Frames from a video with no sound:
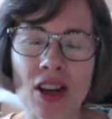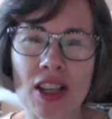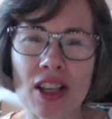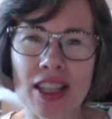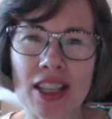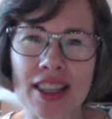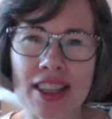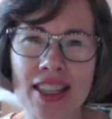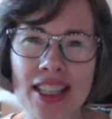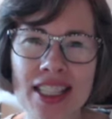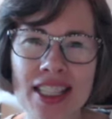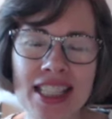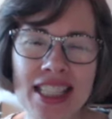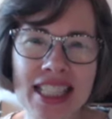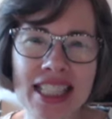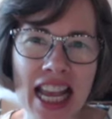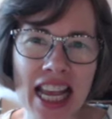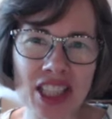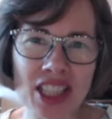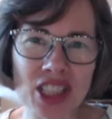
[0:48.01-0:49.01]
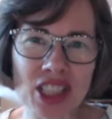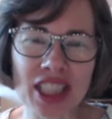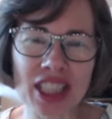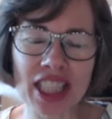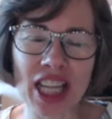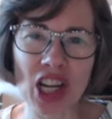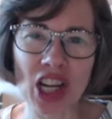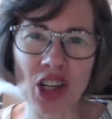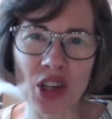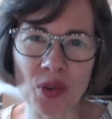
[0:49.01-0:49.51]
This is actually
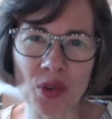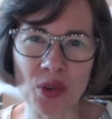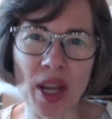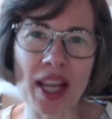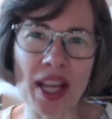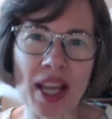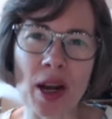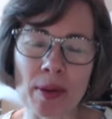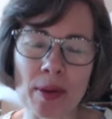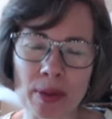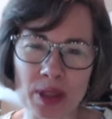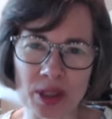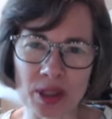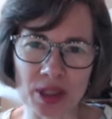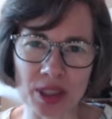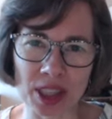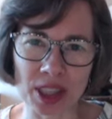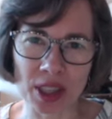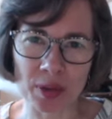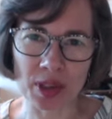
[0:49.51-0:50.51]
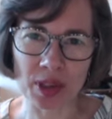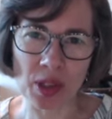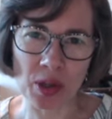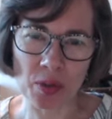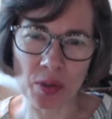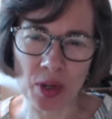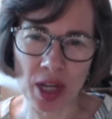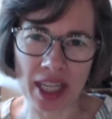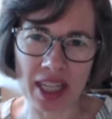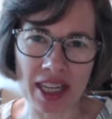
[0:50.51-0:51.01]
a great opportunity when you
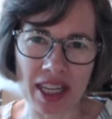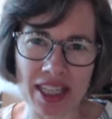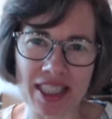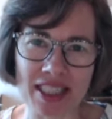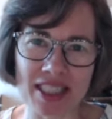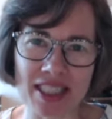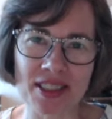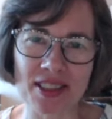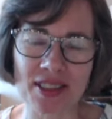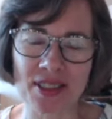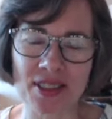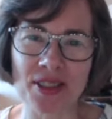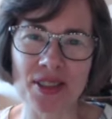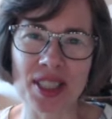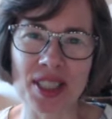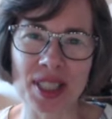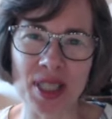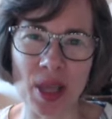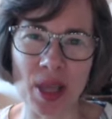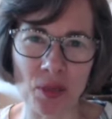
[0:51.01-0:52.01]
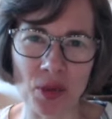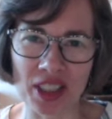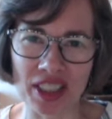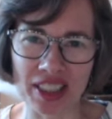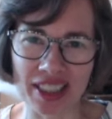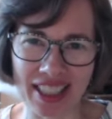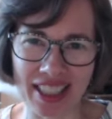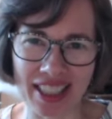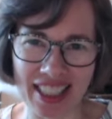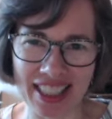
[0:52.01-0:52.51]
run into someone
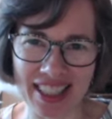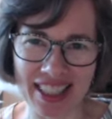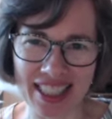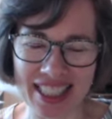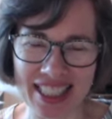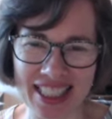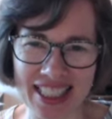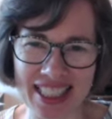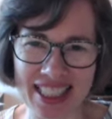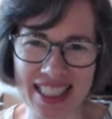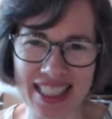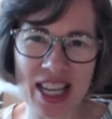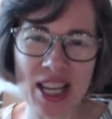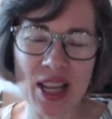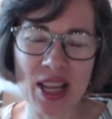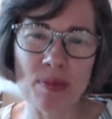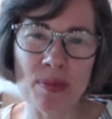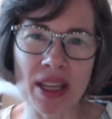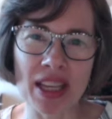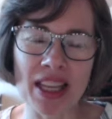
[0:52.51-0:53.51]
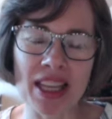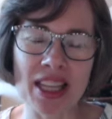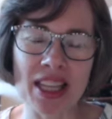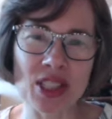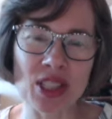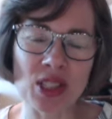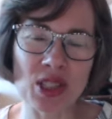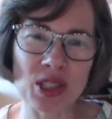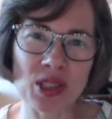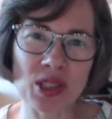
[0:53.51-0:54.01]
like this, because
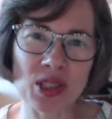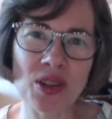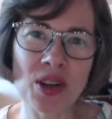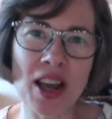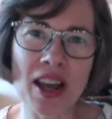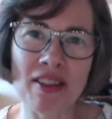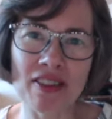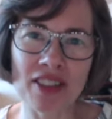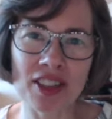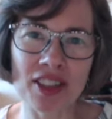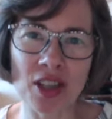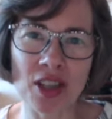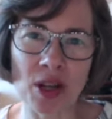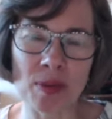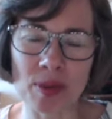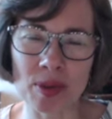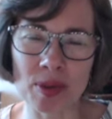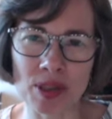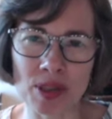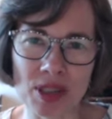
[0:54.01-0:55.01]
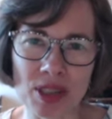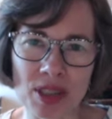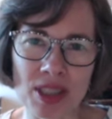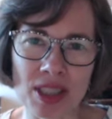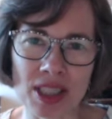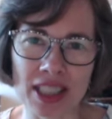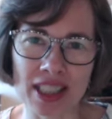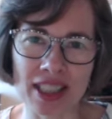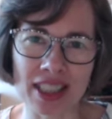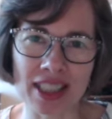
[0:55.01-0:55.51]
you have an
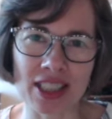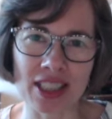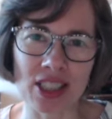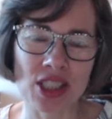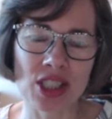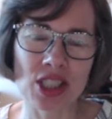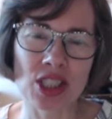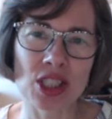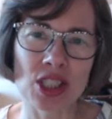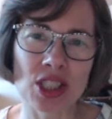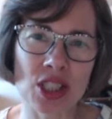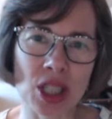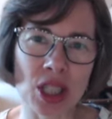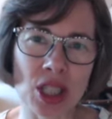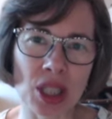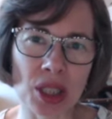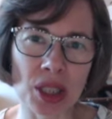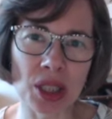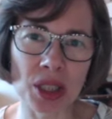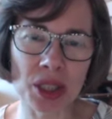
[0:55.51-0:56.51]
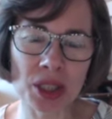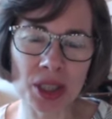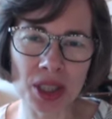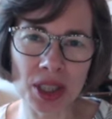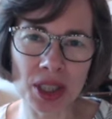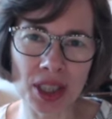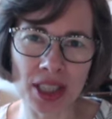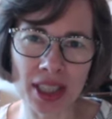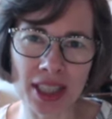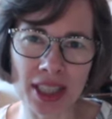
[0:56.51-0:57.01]
opportunity to
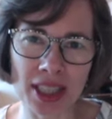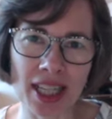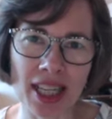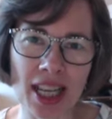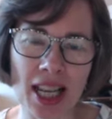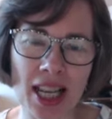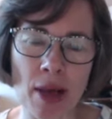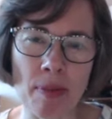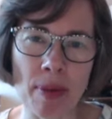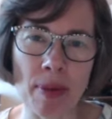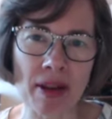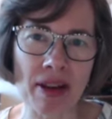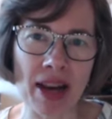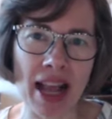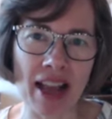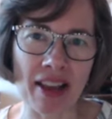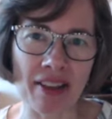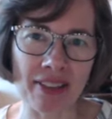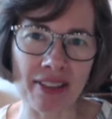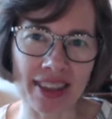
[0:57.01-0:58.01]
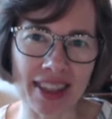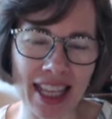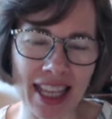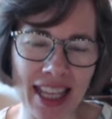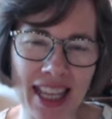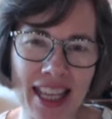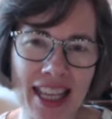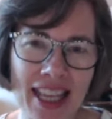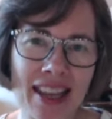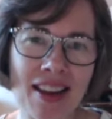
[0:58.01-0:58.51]
learn about how
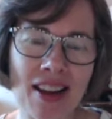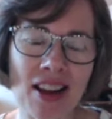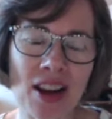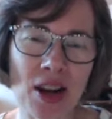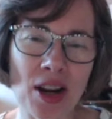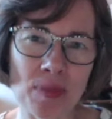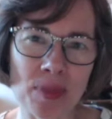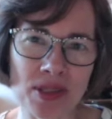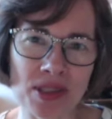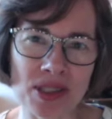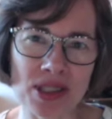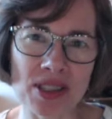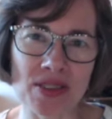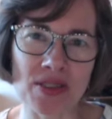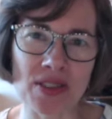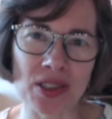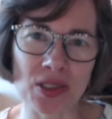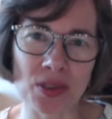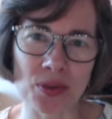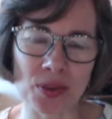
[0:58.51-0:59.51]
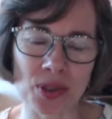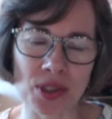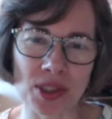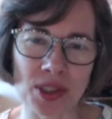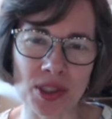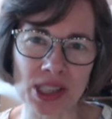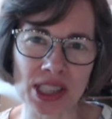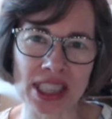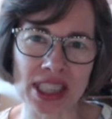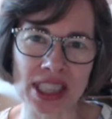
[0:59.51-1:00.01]
they are perceiving the world